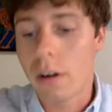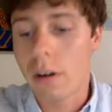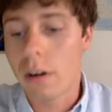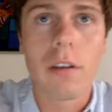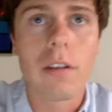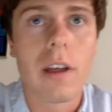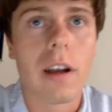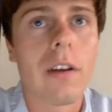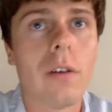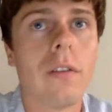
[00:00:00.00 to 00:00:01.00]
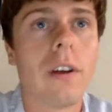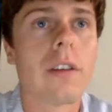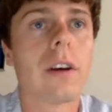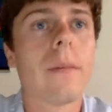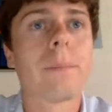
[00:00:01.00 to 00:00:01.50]
on Microsetella
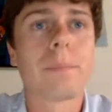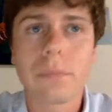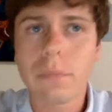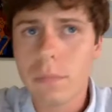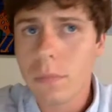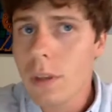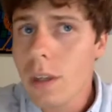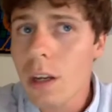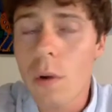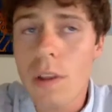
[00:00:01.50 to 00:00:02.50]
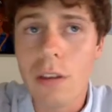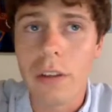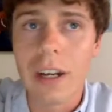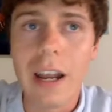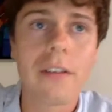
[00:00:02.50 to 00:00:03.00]
norvegica, which
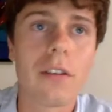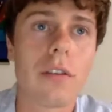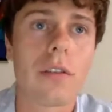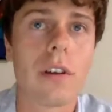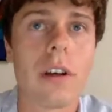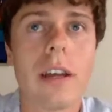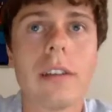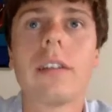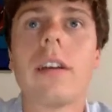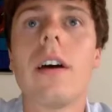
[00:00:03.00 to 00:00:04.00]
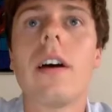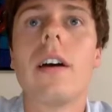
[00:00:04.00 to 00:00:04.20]
is on the left of the screen here.